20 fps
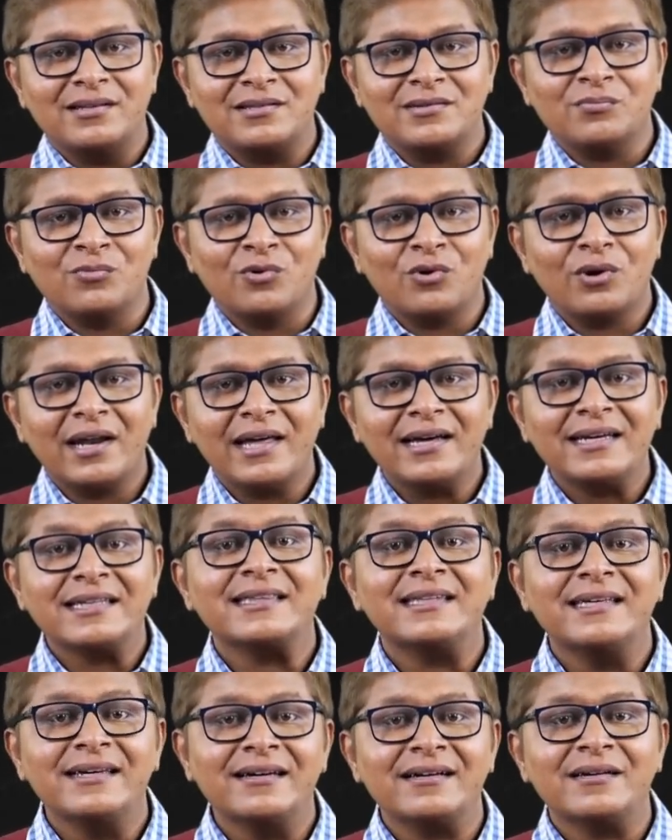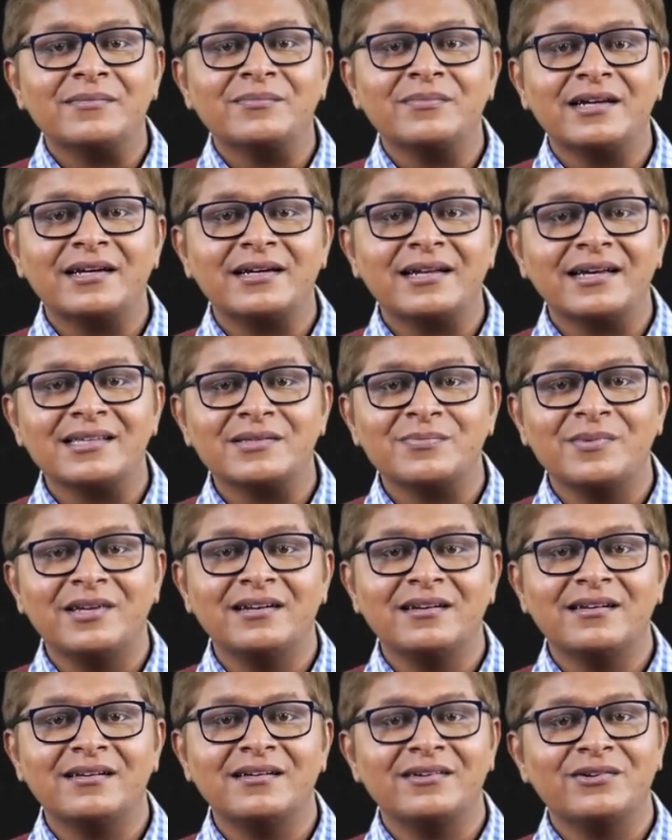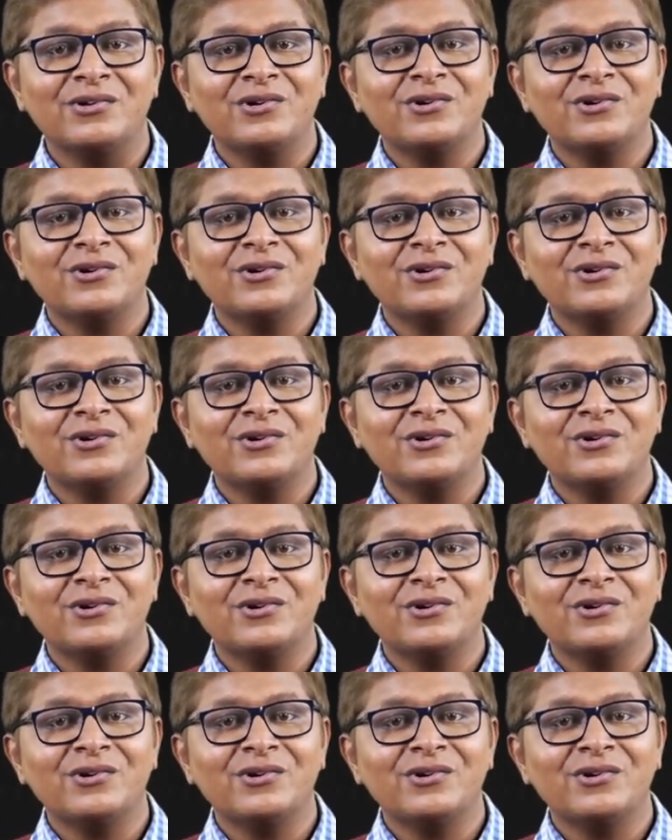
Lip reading: It's more like a theorem that has been